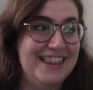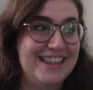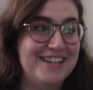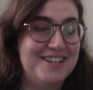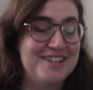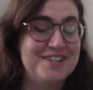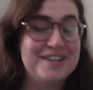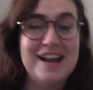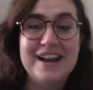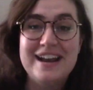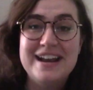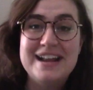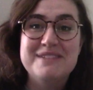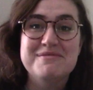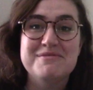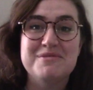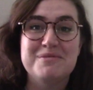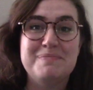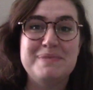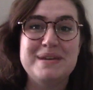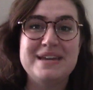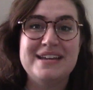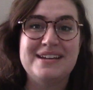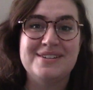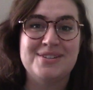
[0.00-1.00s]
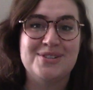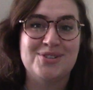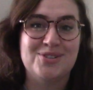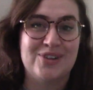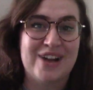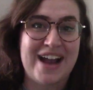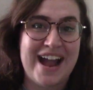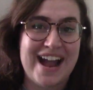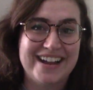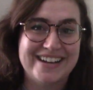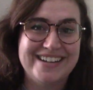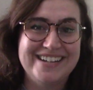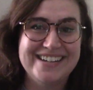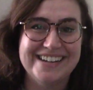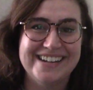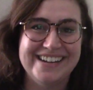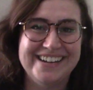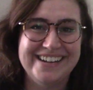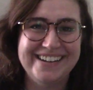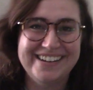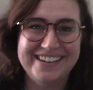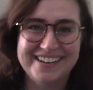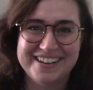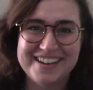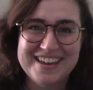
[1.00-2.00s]
the shedding will be
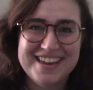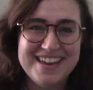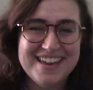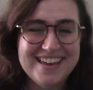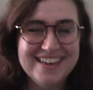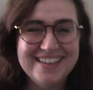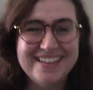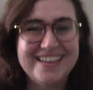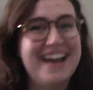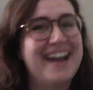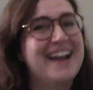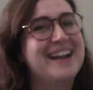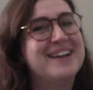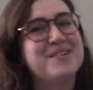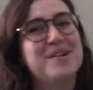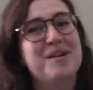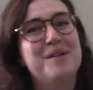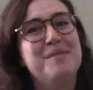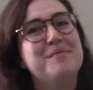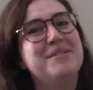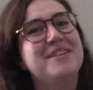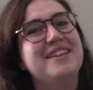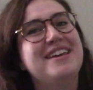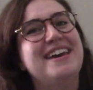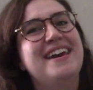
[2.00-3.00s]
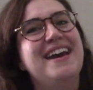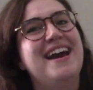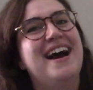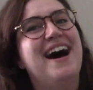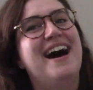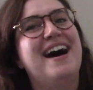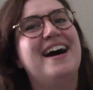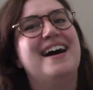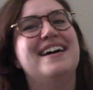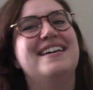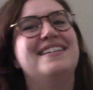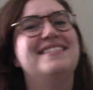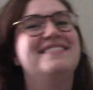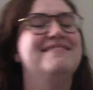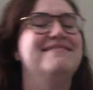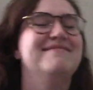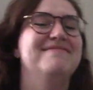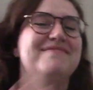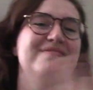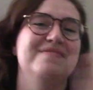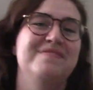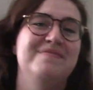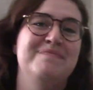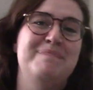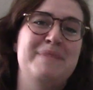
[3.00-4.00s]
distracting. Like normally
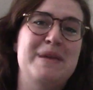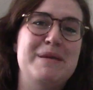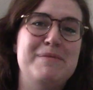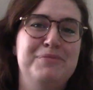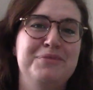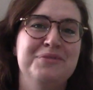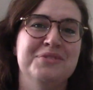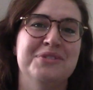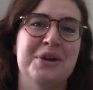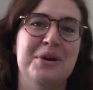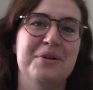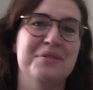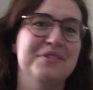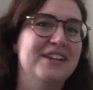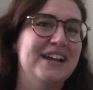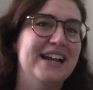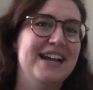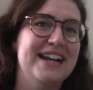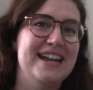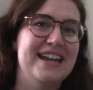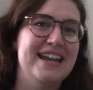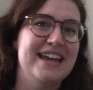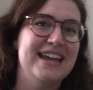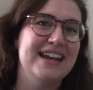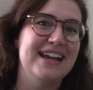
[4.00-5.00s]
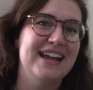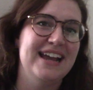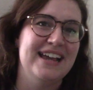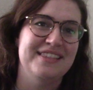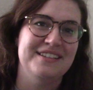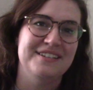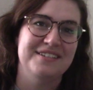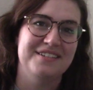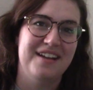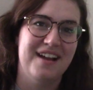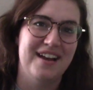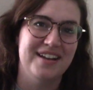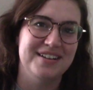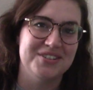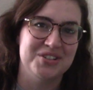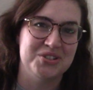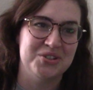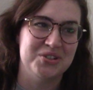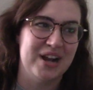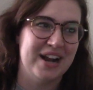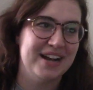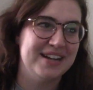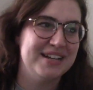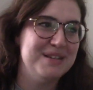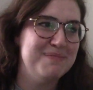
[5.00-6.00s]
people know that I knit and they're not
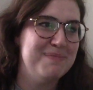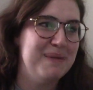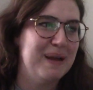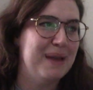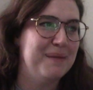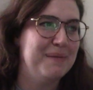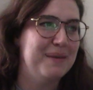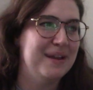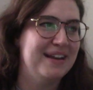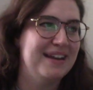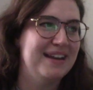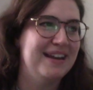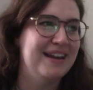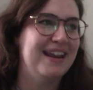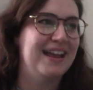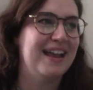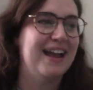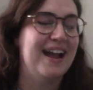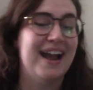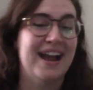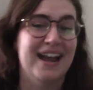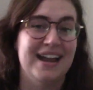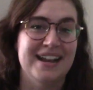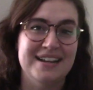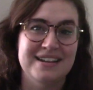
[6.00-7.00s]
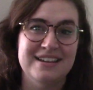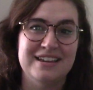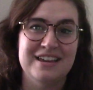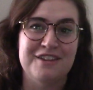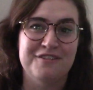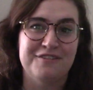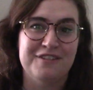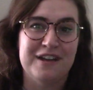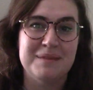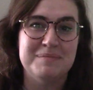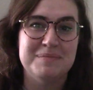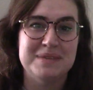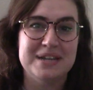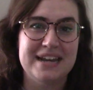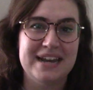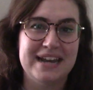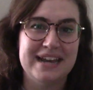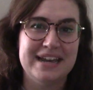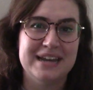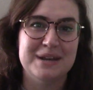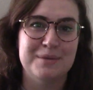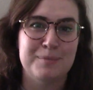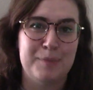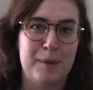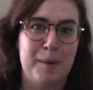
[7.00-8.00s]
distracted by my knitting. If I'm knitting
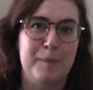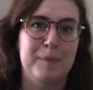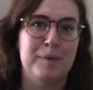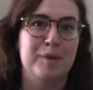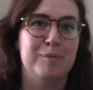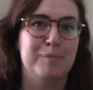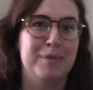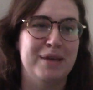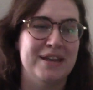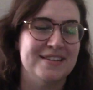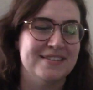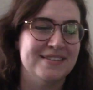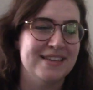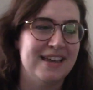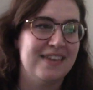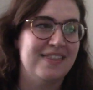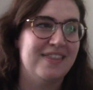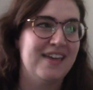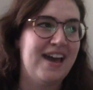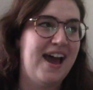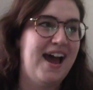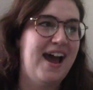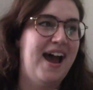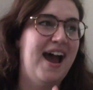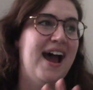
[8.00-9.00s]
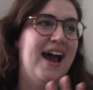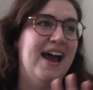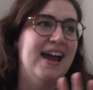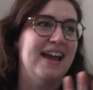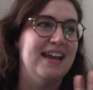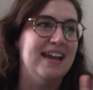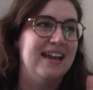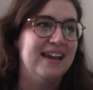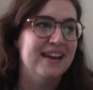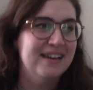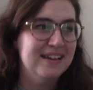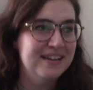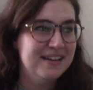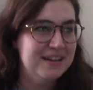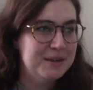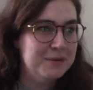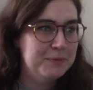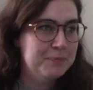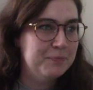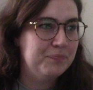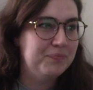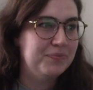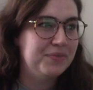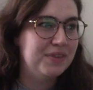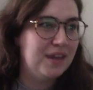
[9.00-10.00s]
in a public place like that, I
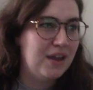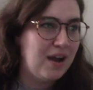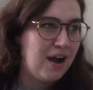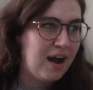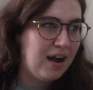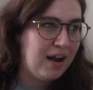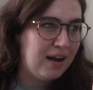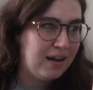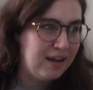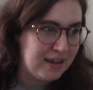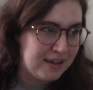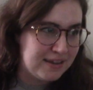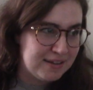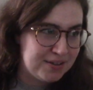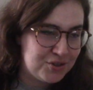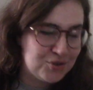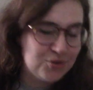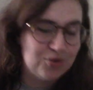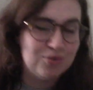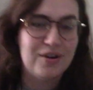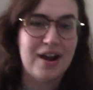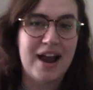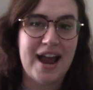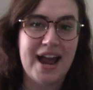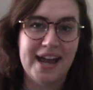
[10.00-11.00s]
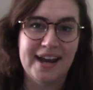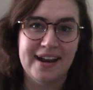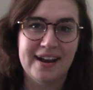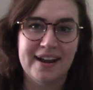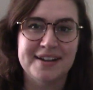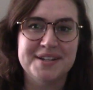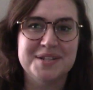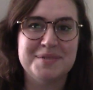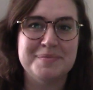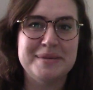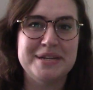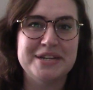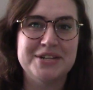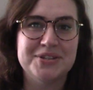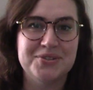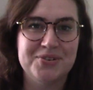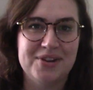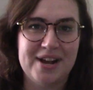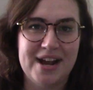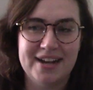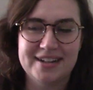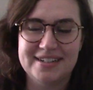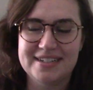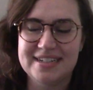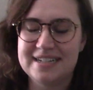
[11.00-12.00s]
try not to be
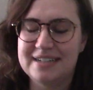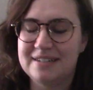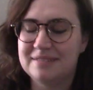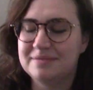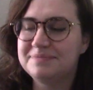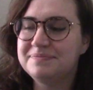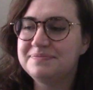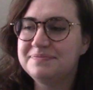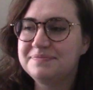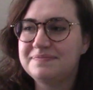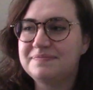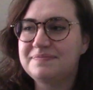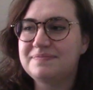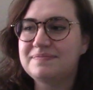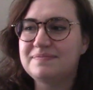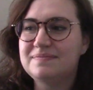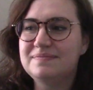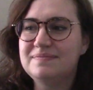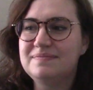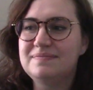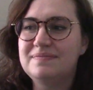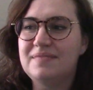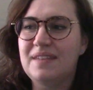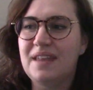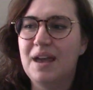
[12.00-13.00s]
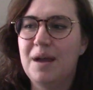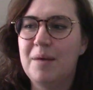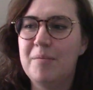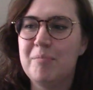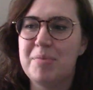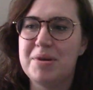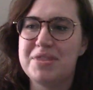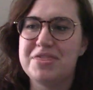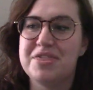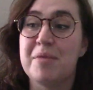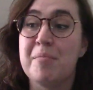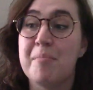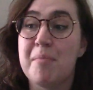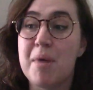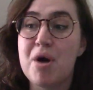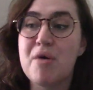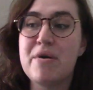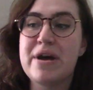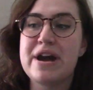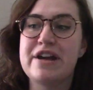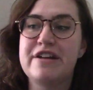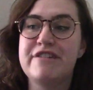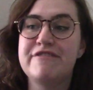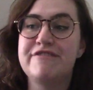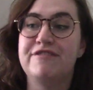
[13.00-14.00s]
distracting, but the
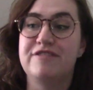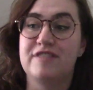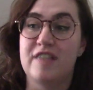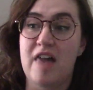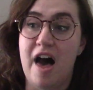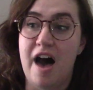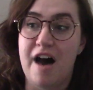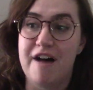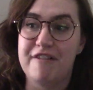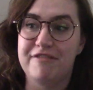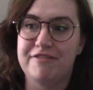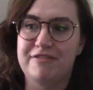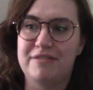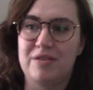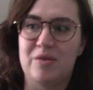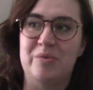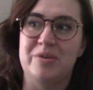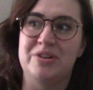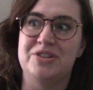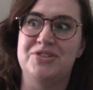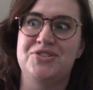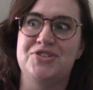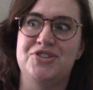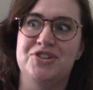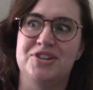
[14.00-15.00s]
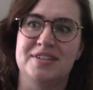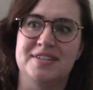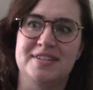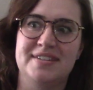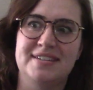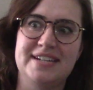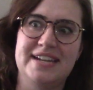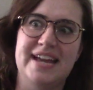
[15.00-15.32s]
mohair fluff was just